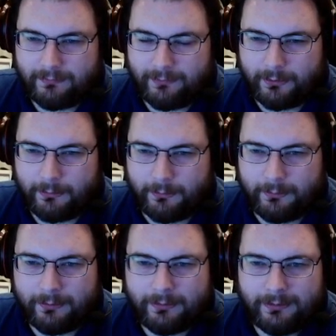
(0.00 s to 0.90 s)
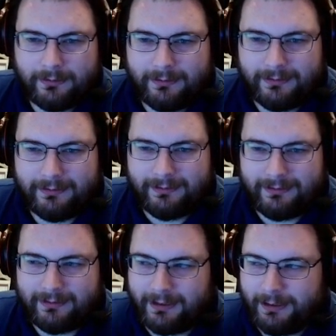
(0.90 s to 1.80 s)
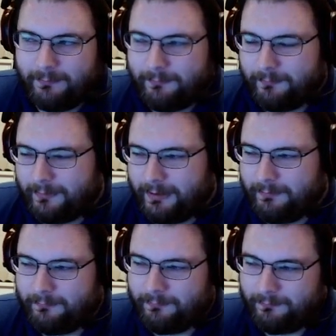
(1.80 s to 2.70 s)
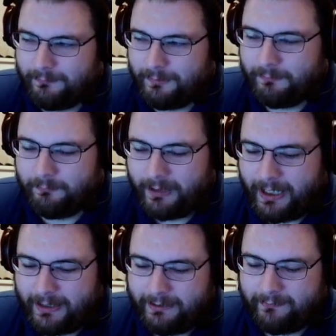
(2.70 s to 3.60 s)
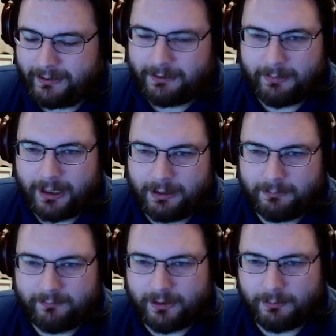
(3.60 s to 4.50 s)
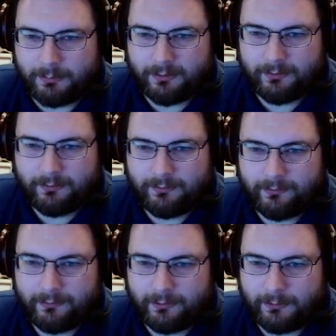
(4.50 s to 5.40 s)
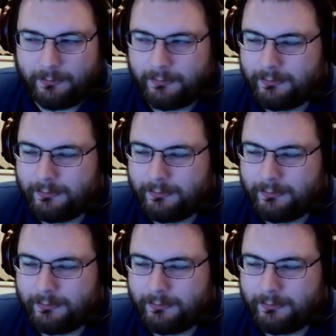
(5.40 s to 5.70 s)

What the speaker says: So if if the flat is at the bottom of the number, so